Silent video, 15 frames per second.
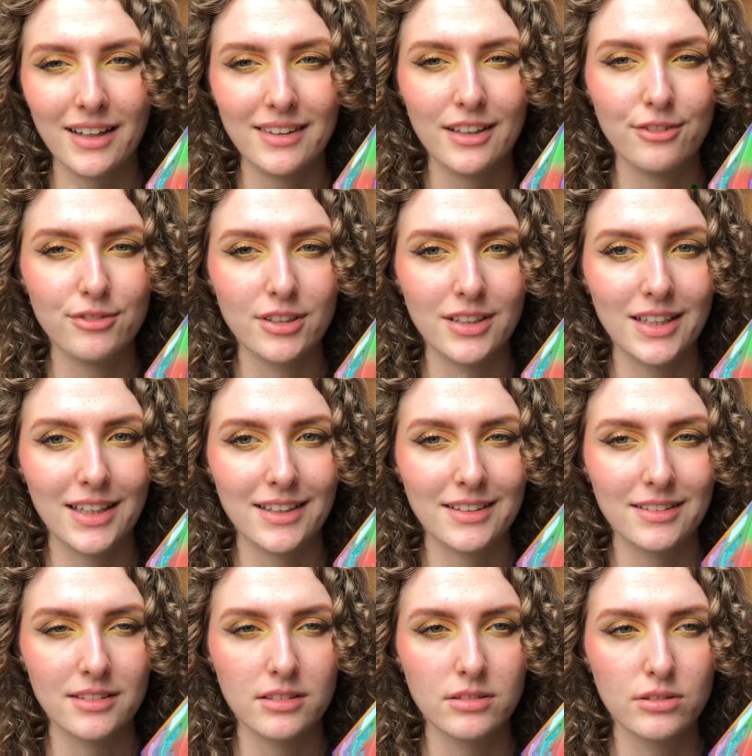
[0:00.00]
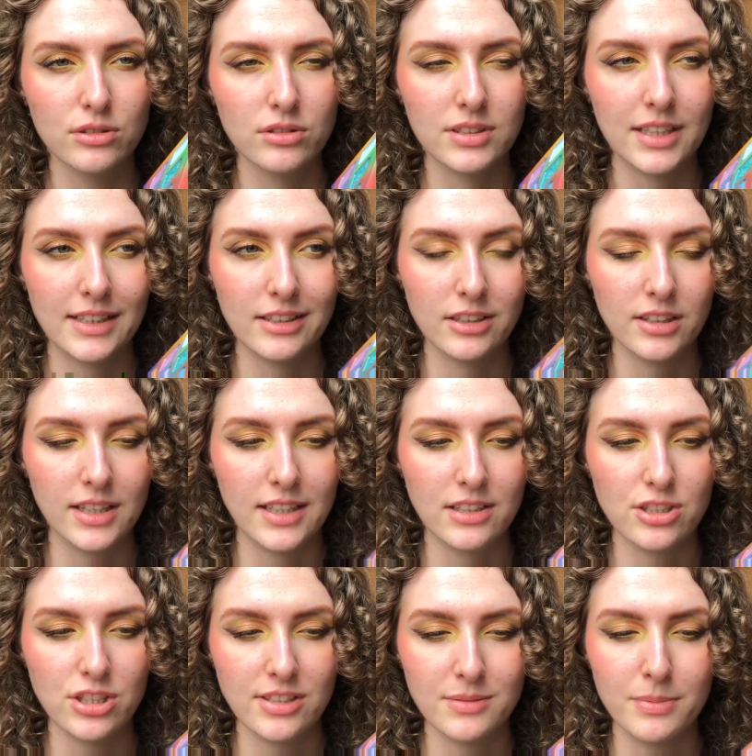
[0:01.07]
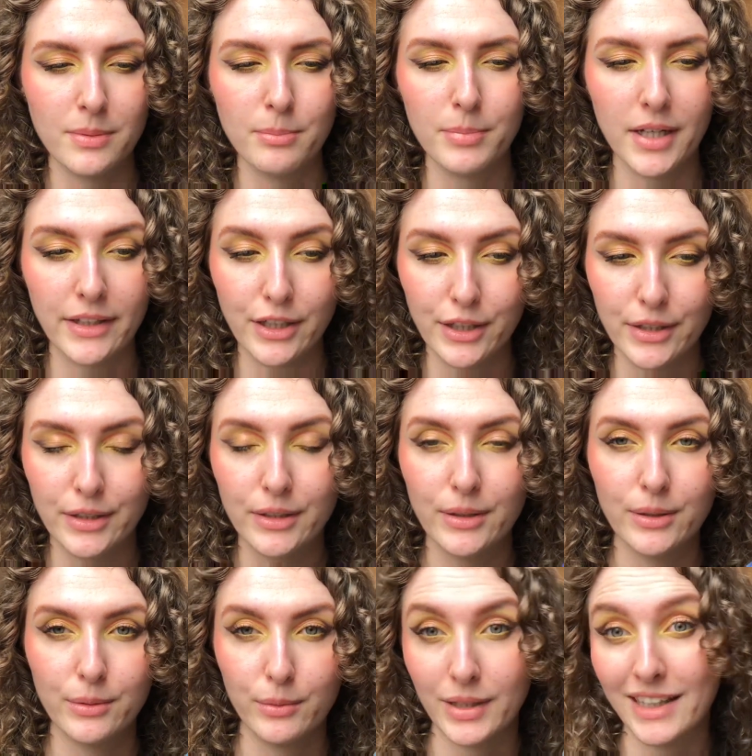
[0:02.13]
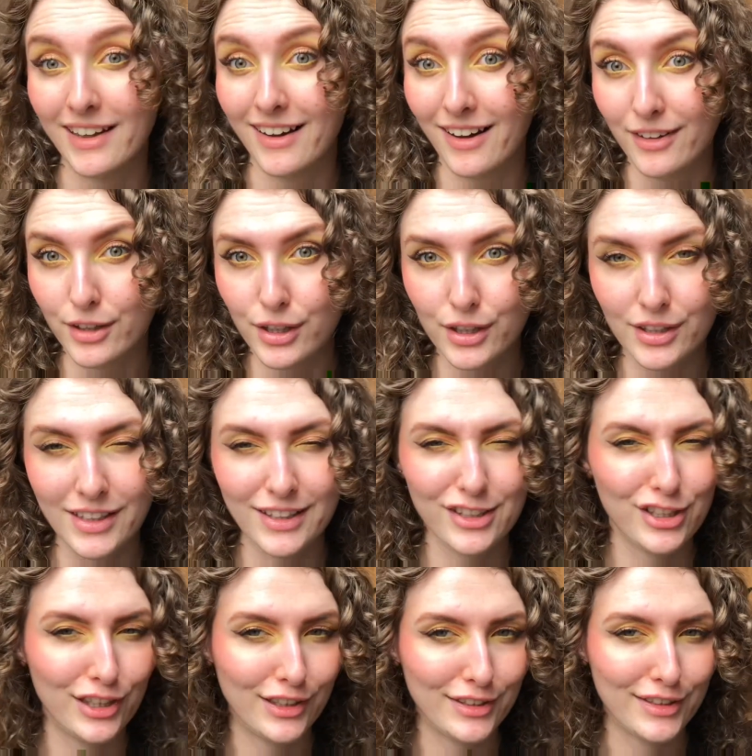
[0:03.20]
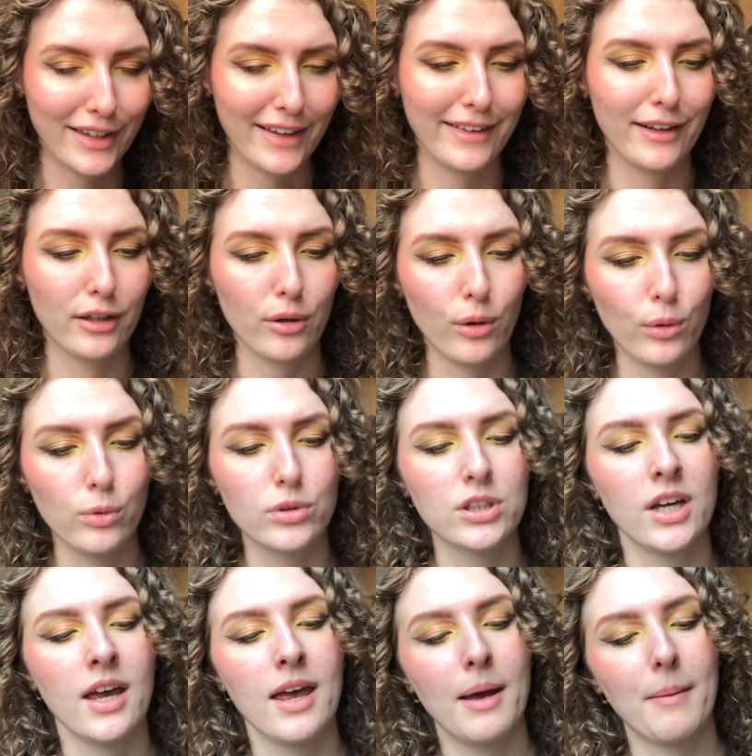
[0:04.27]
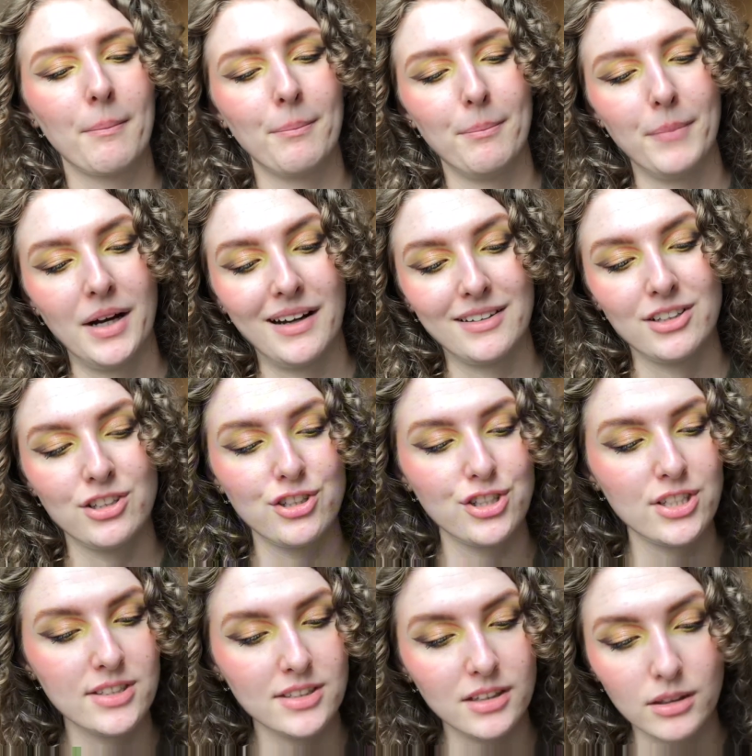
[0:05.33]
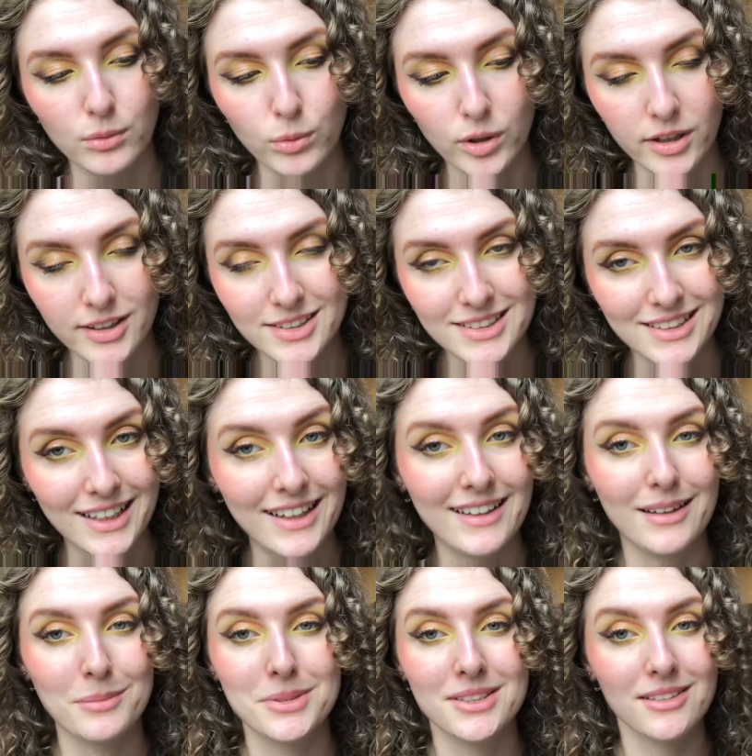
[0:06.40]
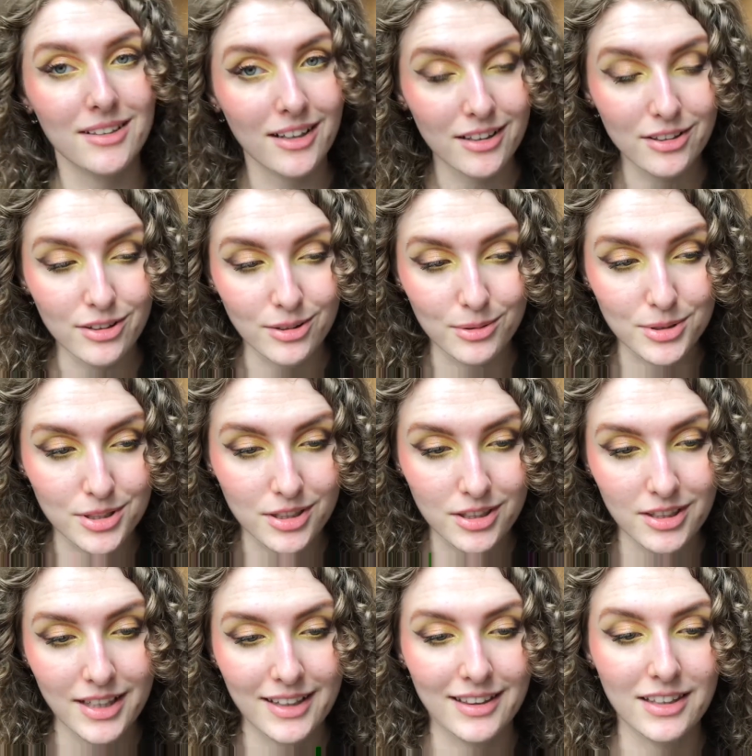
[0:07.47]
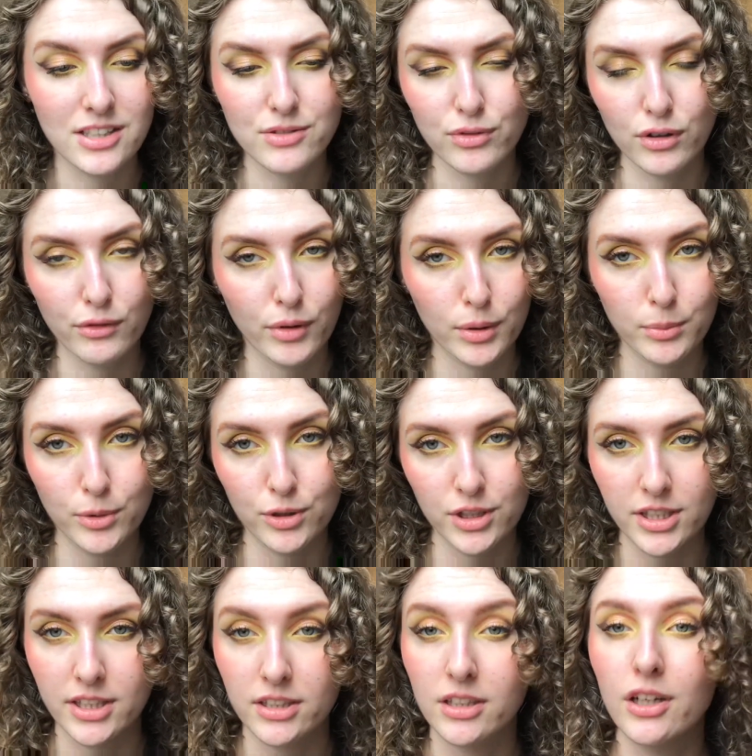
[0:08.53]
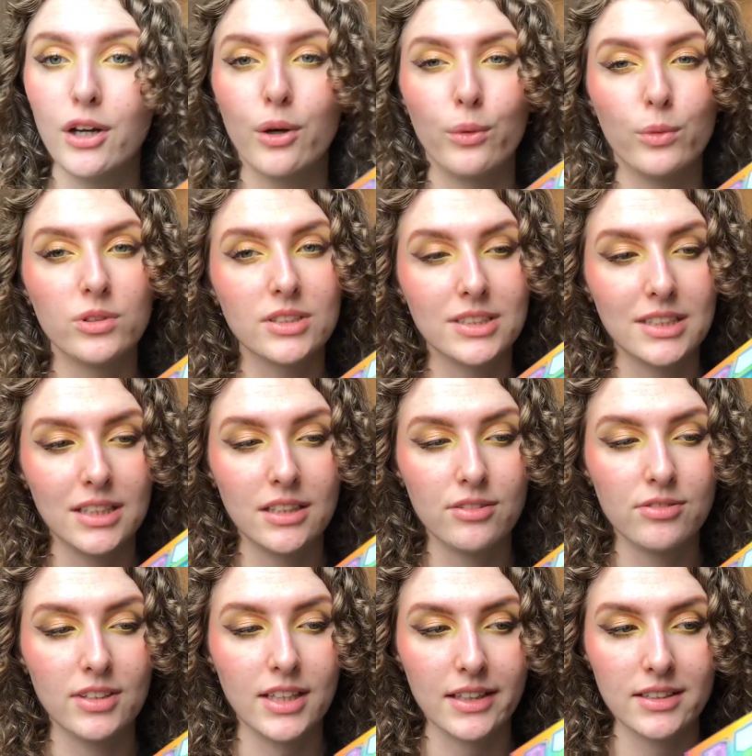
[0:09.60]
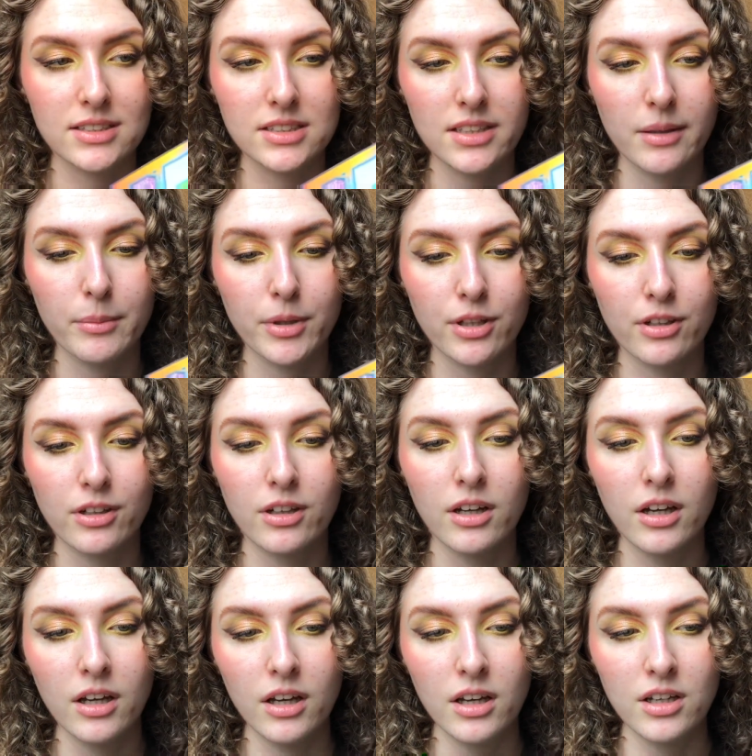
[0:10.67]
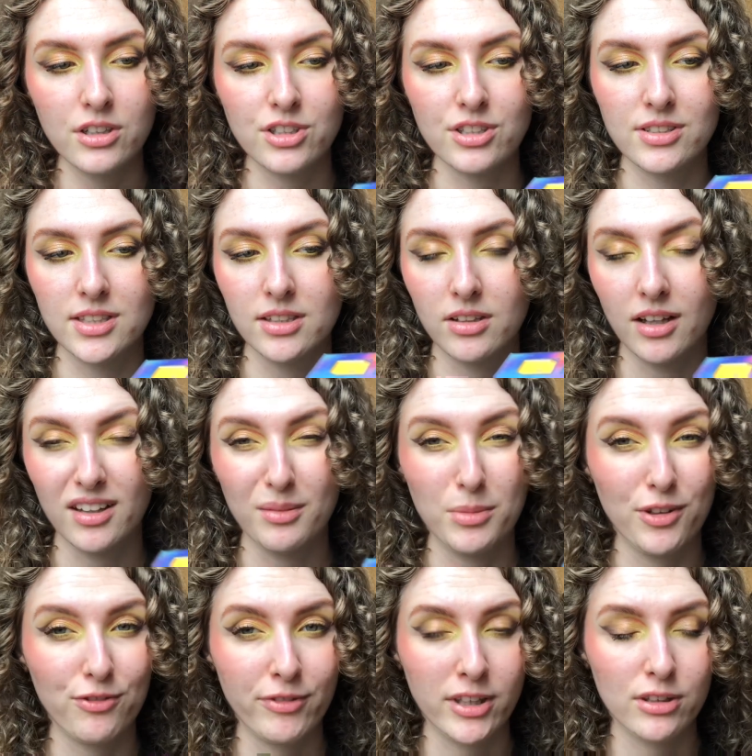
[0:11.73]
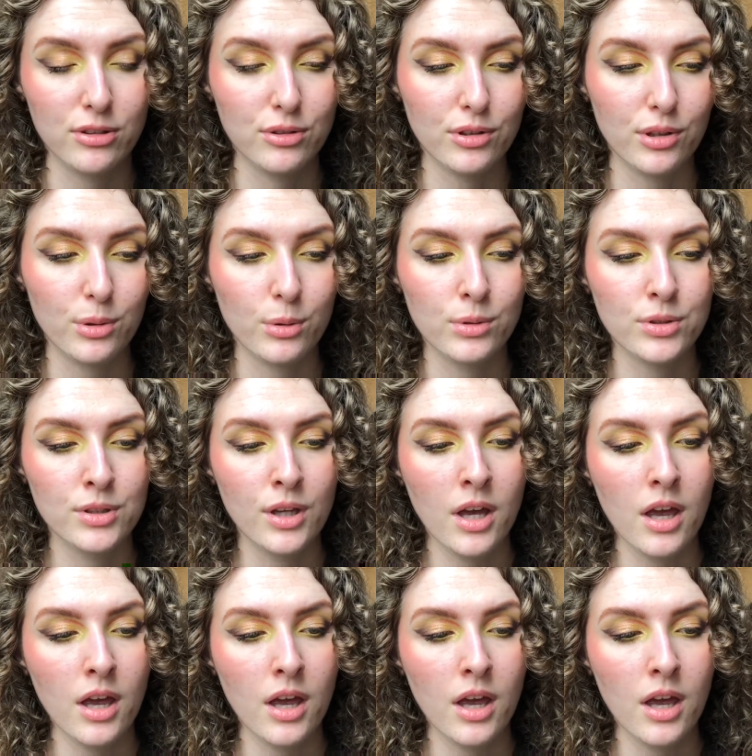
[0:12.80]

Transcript: definitely can tell that she's been better when I got her. Like she's getting old, but she still works, and I'm still gonna use her at least for 1 more year. We'll see if next summer she's still gonna be fit to use.